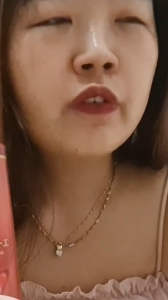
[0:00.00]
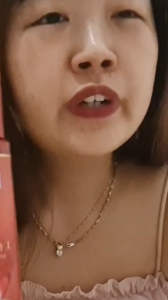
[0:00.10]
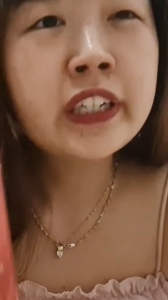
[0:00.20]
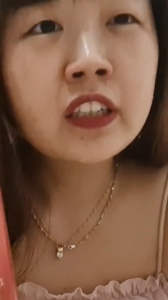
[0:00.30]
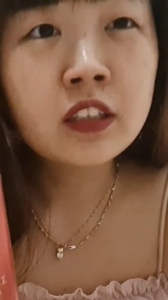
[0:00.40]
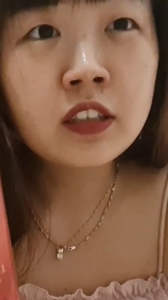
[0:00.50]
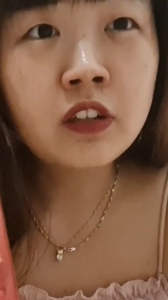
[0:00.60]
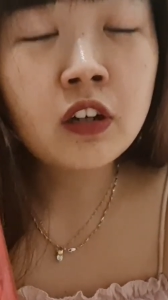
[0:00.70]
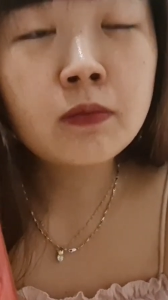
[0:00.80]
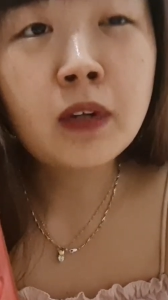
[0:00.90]

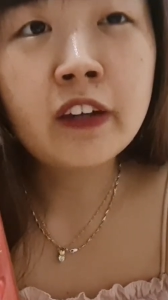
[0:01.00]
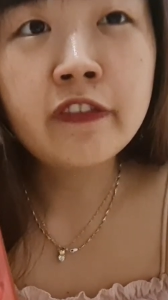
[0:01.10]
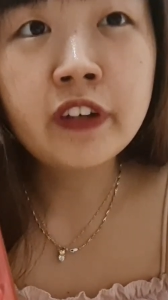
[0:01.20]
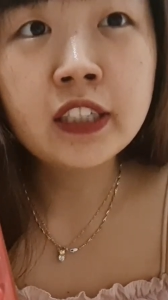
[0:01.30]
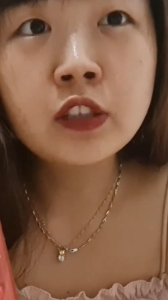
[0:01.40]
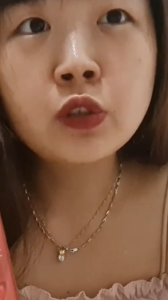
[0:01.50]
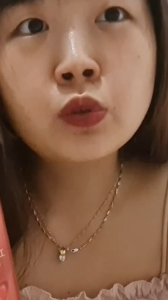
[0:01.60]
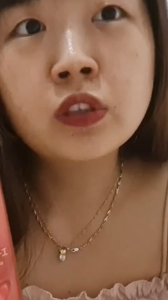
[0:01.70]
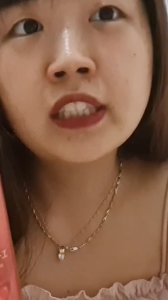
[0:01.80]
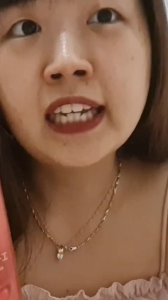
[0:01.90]
wrinkle on my face
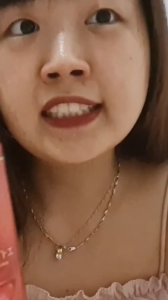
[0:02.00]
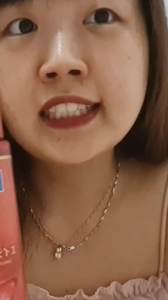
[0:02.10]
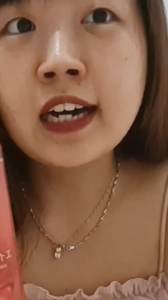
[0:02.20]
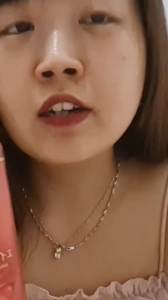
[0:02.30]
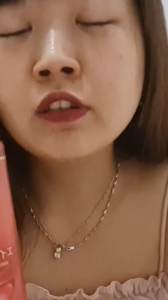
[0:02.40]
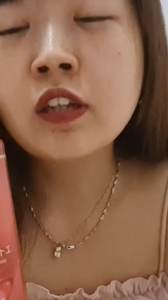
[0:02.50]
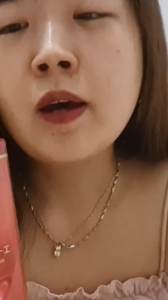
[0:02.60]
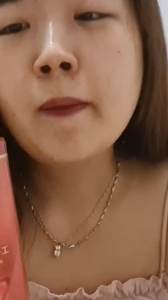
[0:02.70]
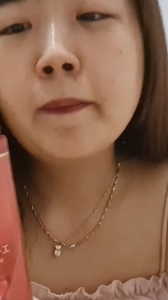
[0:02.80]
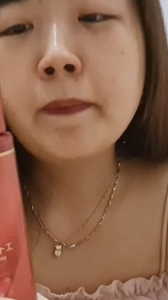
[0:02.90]
to test out,
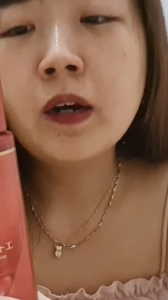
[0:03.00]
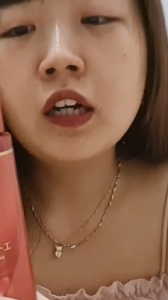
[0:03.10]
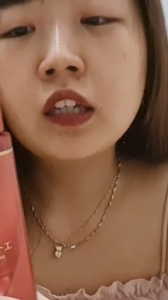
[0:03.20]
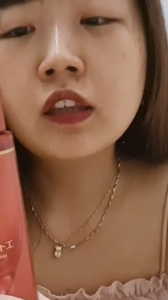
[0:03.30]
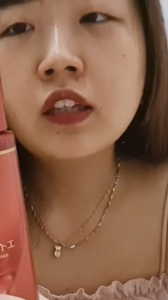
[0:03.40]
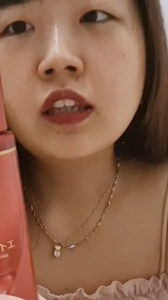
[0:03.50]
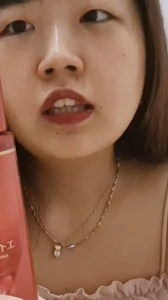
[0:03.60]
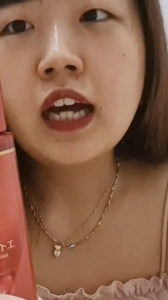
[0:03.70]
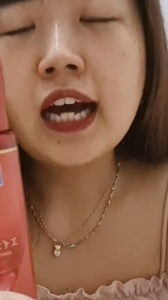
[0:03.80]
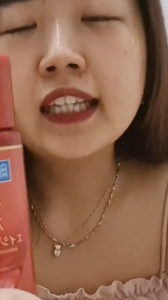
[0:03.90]
but
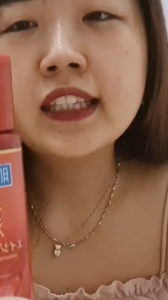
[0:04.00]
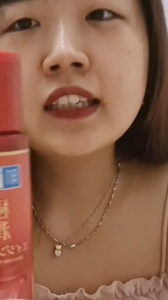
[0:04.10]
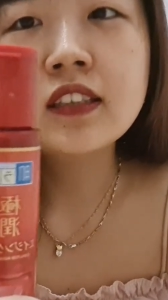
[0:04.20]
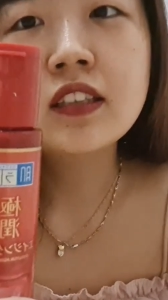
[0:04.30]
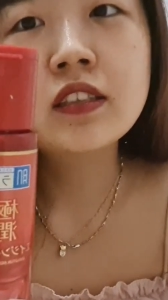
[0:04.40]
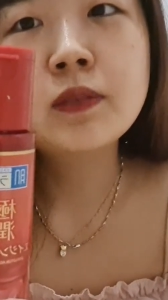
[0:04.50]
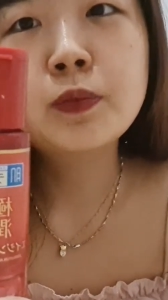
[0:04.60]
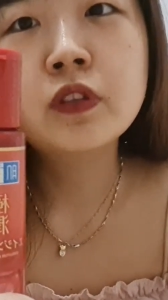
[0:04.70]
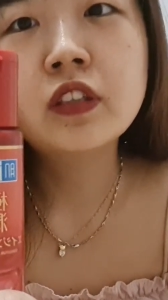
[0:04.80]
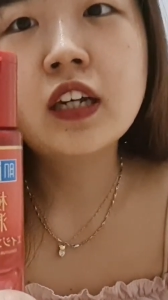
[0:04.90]
I think this
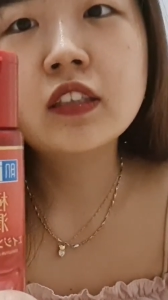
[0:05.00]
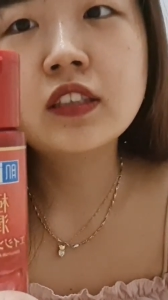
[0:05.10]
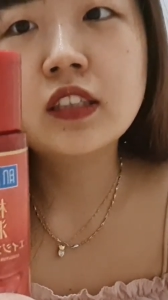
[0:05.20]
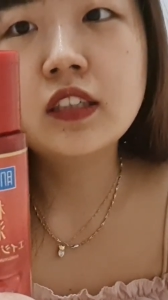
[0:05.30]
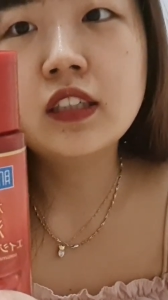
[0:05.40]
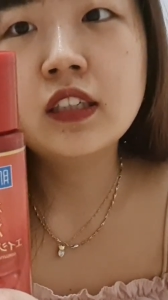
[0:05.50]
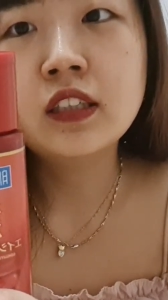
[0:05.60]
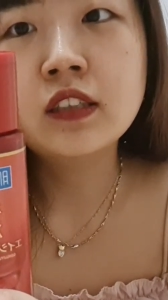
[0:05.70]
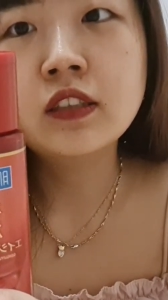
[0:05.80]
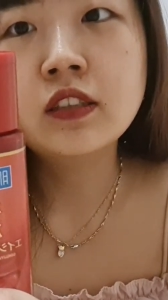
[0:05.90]
product
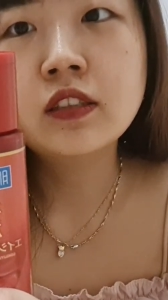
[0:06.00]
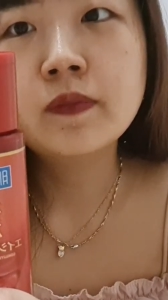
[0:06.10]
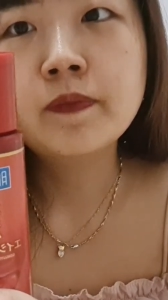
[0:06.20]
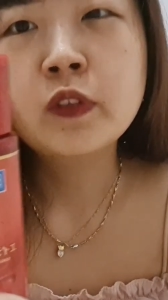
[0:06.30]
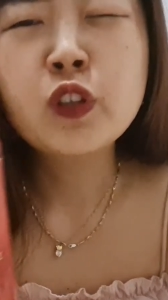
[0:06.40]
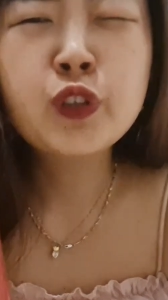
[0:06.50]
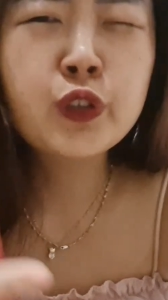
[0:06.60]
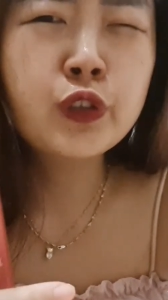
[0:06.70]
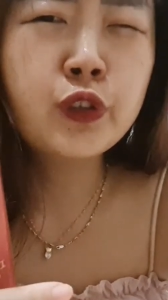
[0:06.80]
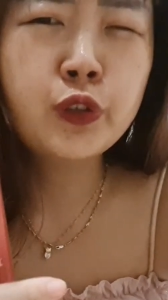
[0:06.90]
is
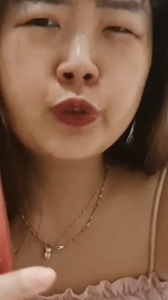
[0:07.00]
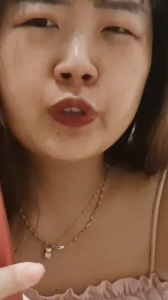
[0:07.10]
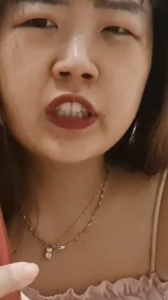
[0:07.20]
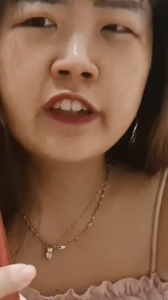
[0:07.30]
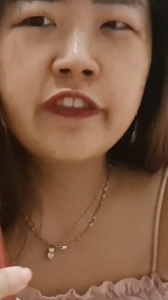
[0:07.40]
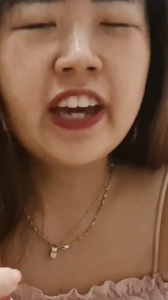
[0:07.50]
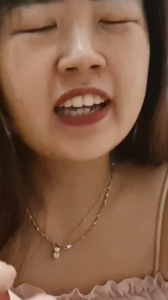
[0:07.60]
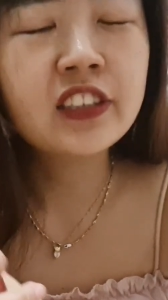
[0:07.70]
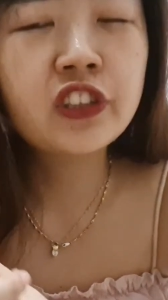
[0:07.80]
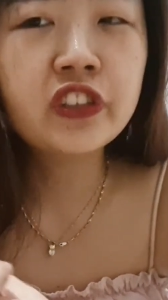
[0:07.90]
good to give
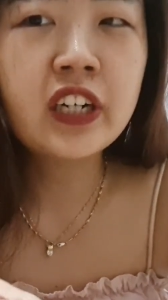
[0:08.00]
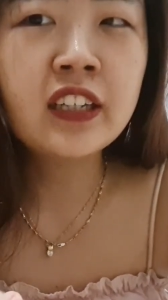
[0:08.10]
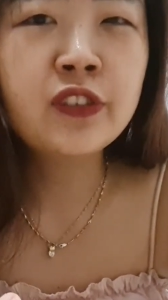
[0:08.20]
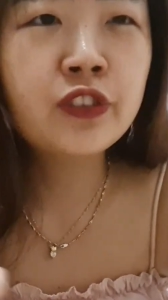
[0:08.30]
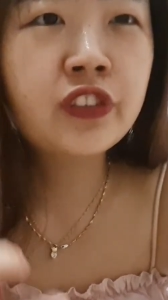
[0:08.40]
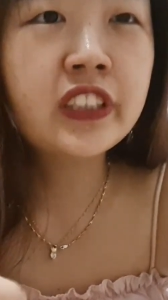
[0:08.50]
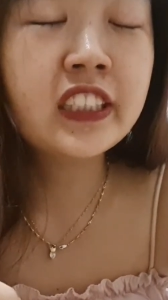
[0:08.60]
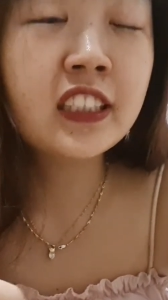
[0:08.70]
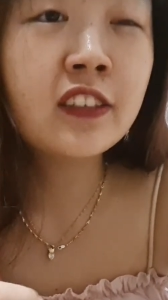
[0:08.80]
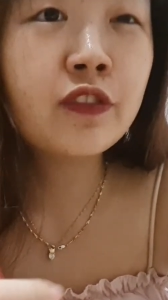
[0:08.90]
extra
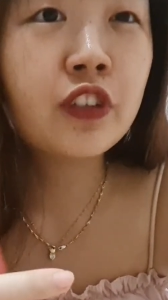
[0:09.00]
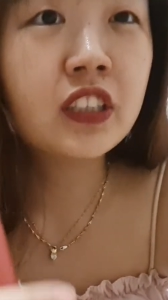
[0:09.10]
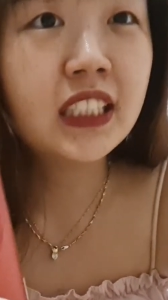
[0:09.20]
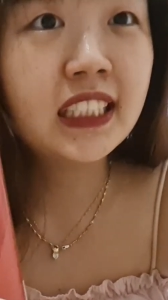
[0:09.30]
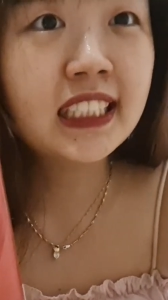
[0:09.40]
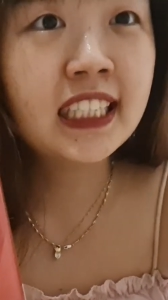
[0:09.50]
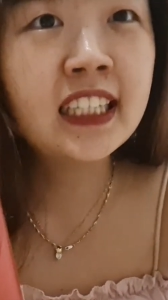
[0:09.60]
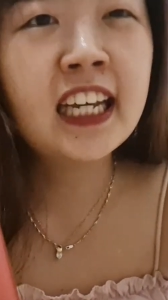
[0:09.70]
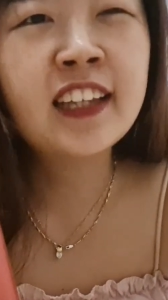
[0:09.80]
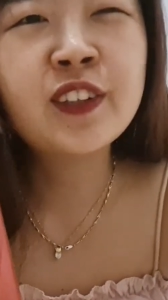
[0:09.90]
nutrition for the
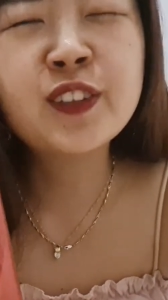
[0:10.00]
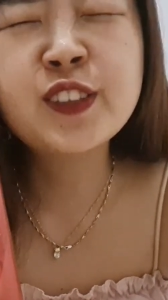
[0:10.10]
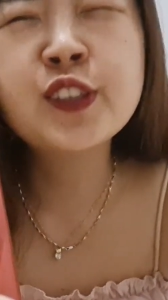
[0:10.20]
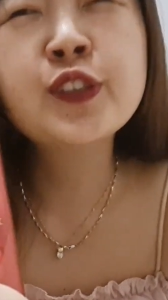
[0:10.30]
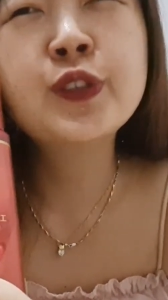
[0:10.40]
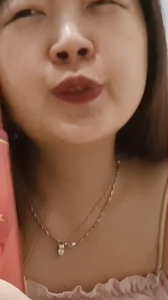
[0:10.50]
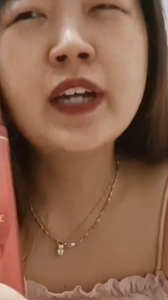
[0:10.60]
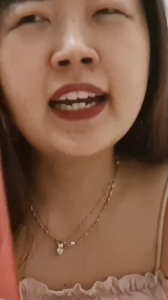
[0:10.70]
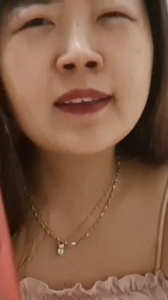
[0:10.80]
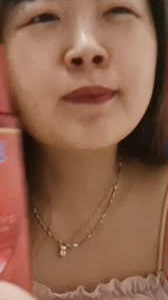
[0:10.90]
skin and also to
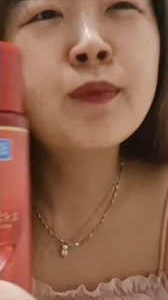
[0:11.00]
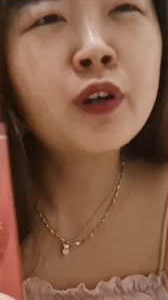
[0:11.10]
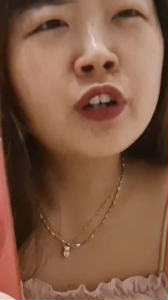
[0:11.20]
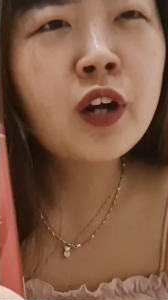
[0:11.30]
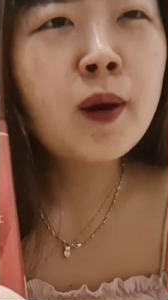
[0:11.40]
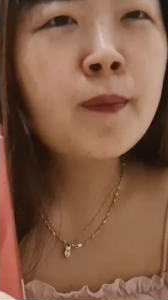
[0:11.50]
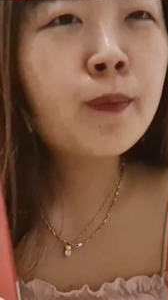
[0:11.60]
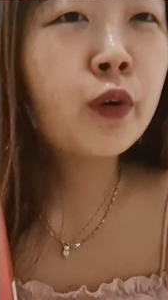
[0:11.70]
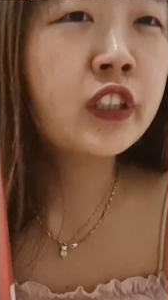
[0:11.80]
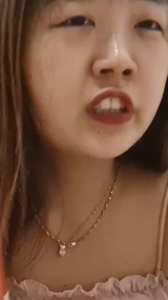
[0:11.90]
add more
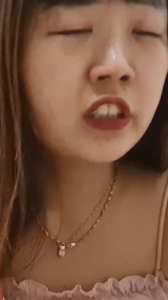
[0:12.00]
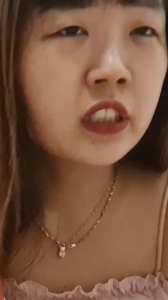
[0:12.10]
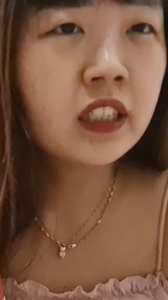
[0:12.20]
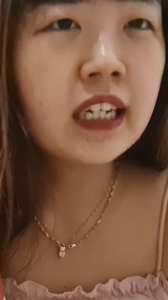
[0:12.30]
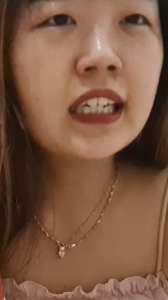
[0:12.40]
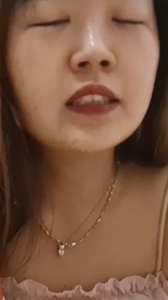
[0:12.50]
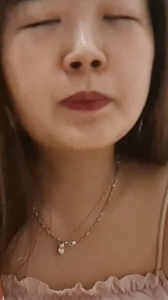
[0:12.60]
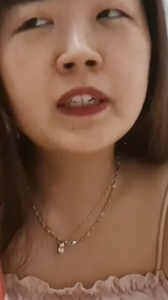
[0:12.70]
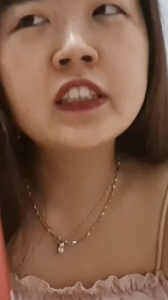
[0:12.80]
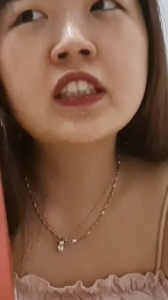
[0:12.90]
moisture,
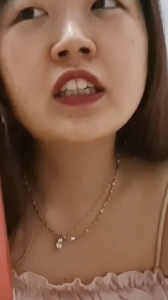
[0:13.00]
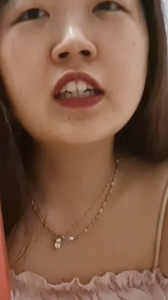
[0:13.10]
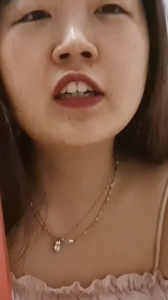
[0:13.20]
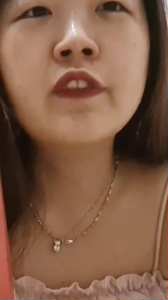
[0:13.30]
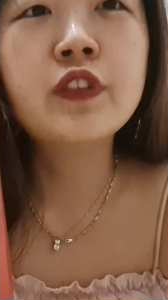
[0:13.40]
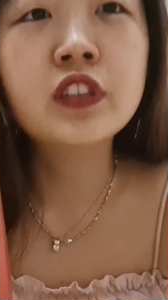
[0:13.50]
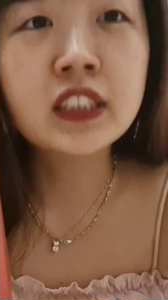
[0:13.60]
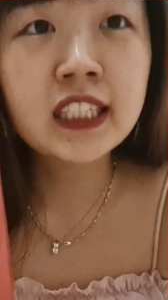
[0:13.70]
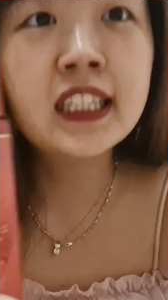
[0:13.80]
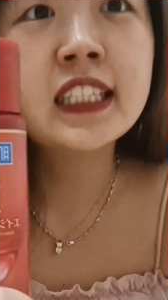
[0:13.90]
especially if your
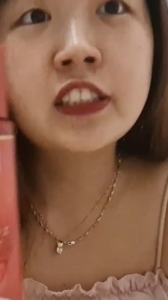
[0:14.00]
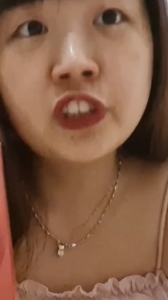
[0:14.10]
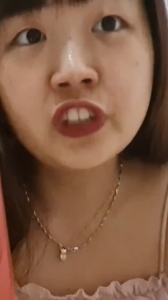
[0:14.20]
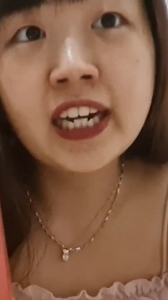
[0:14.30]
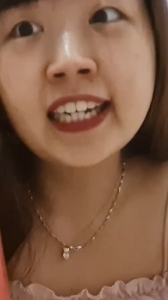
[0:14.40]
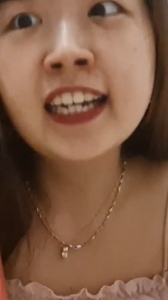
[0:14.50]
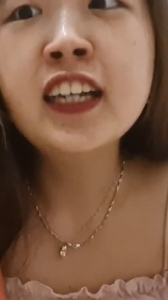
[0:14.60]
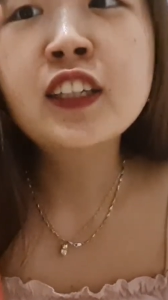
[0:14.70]
skin is dry.